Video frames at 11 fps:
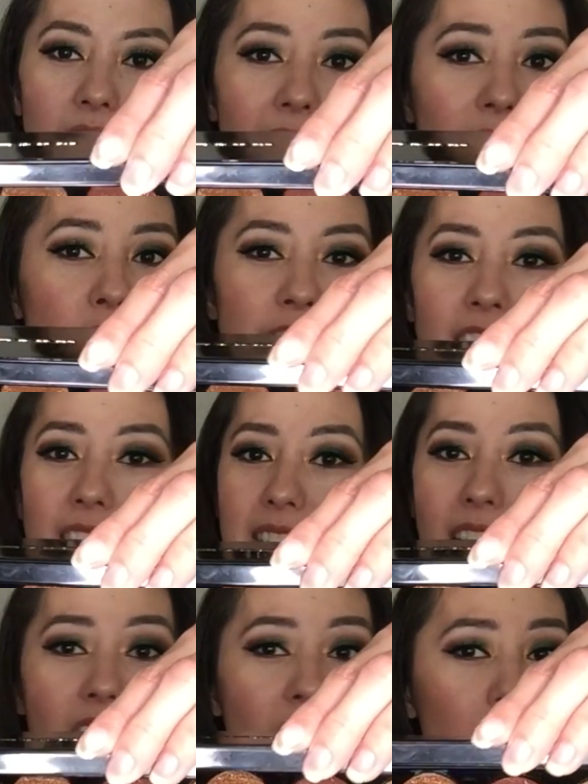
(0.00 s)
I don't know if you can
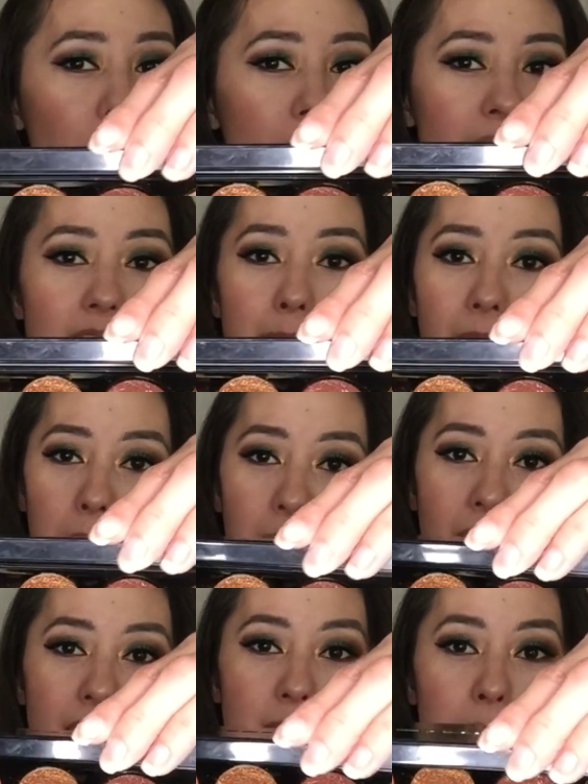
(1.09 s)
tell, but this baby
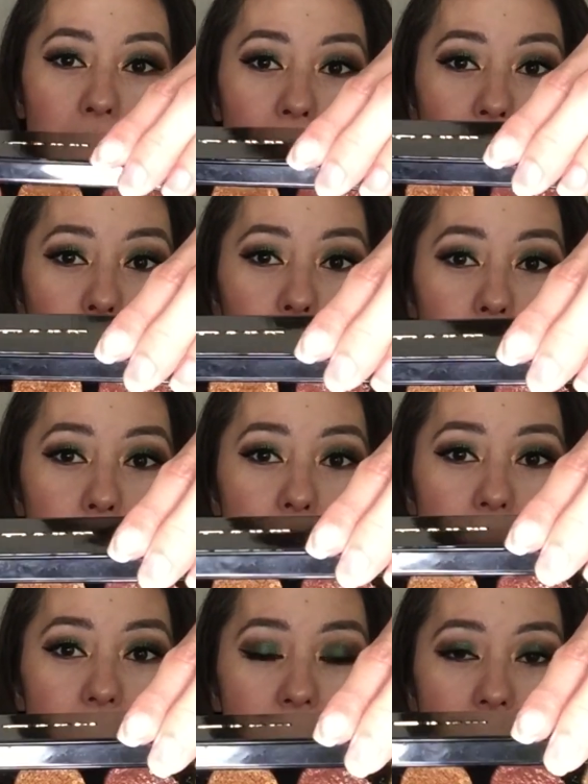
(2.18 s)
has been used
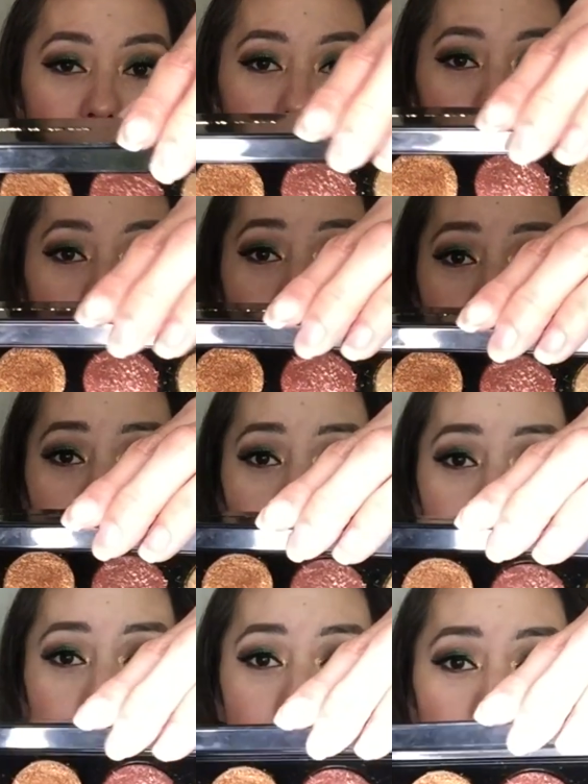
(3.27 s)
and
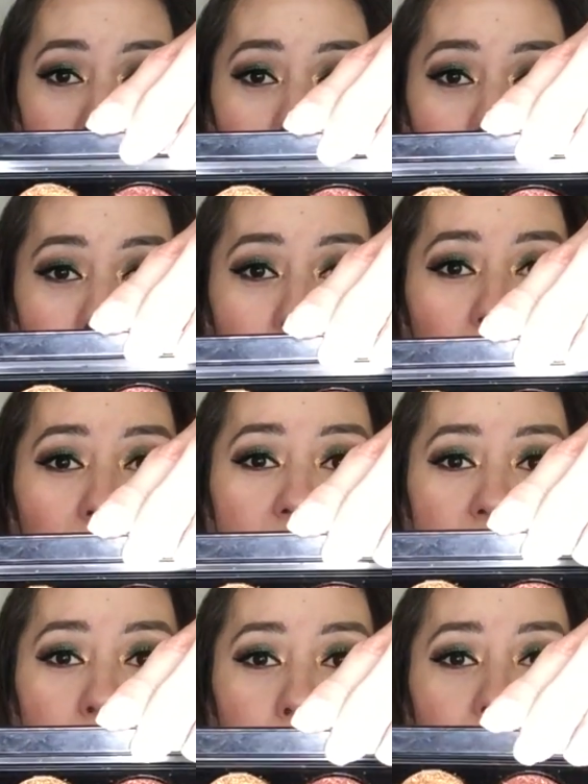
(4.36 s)
abused. Oh my gosh,
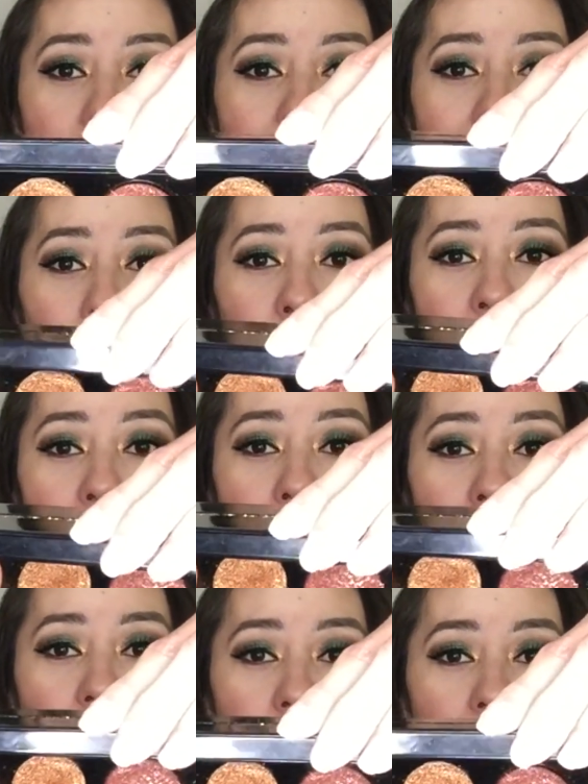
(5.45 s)
I mean, how could you
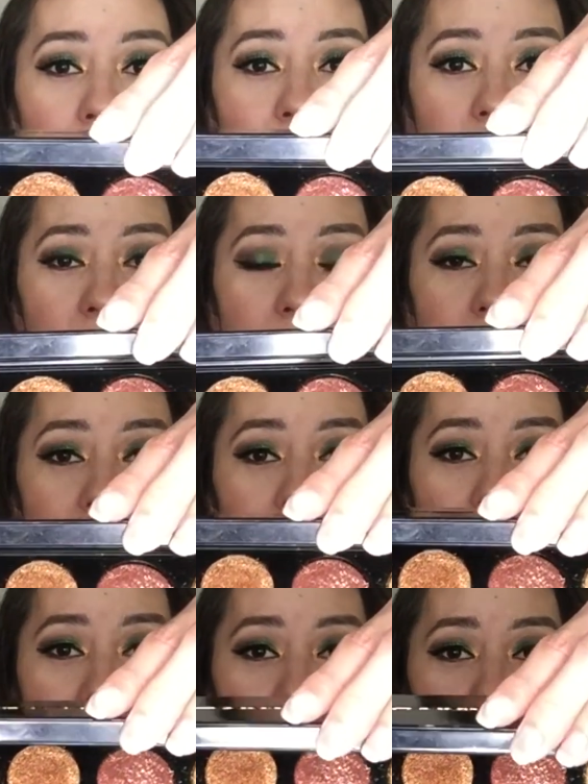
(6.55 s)
not? This
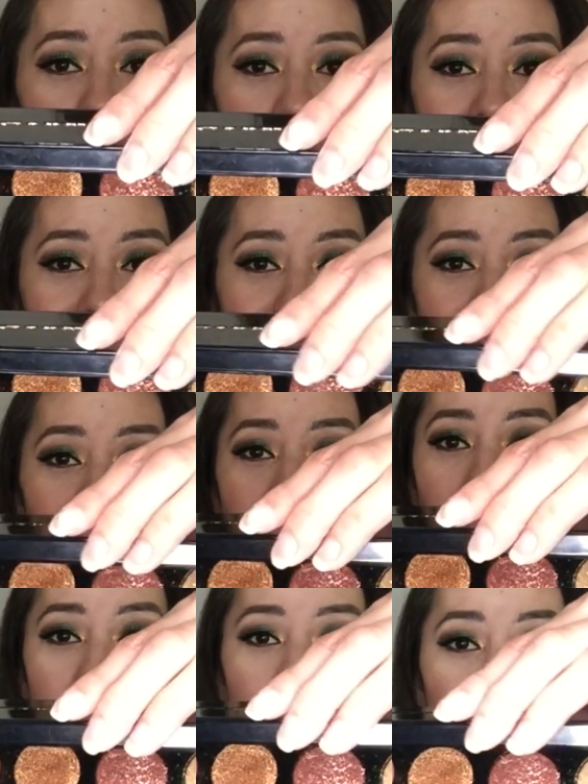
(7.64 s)
is just
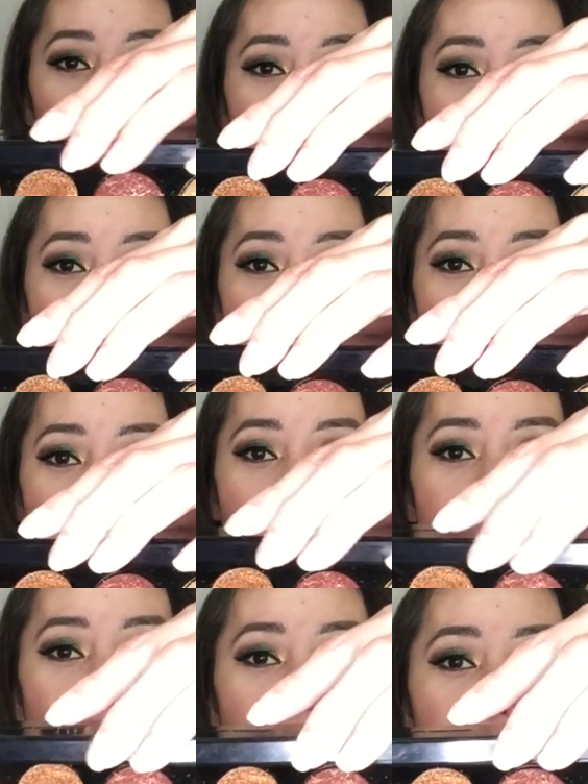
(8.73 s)
gorgeous.
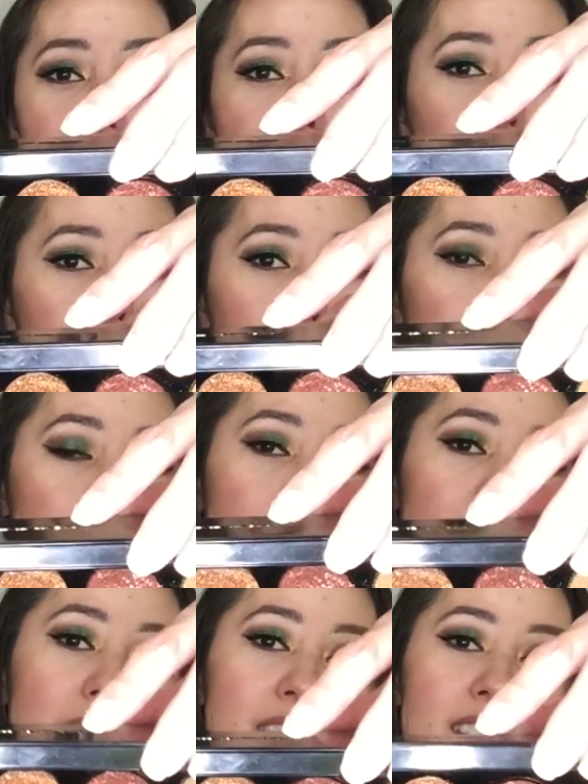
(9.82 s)
I love
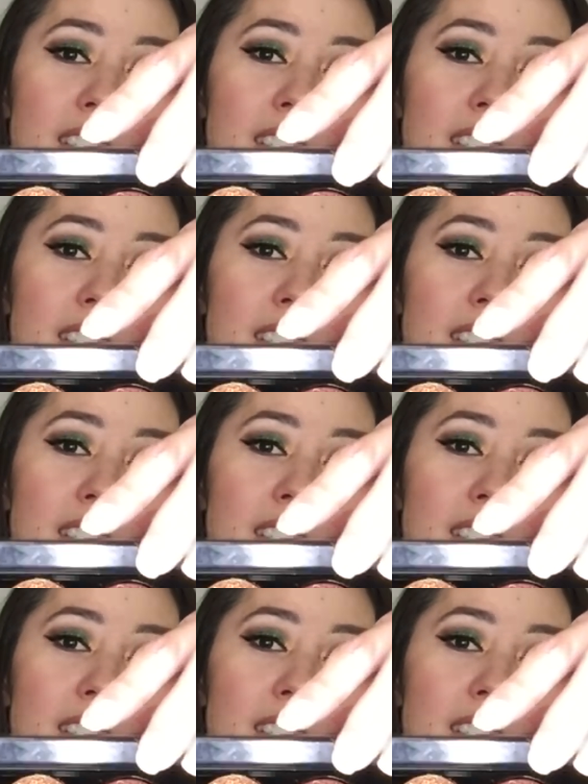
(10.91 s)
purples.